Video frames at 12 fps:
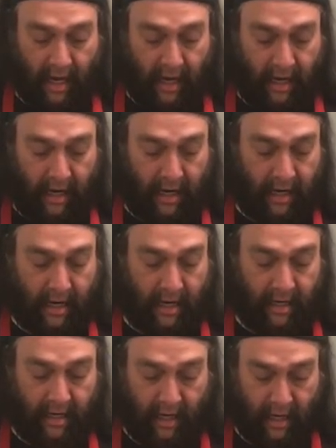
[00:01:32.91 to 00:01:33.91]

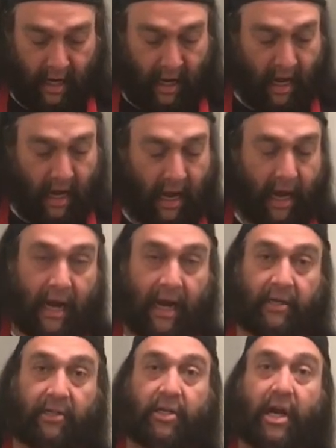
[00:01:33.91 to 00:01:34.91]
and
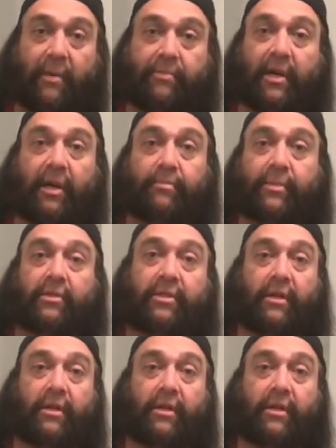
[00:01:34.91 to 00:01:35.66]
I chopped up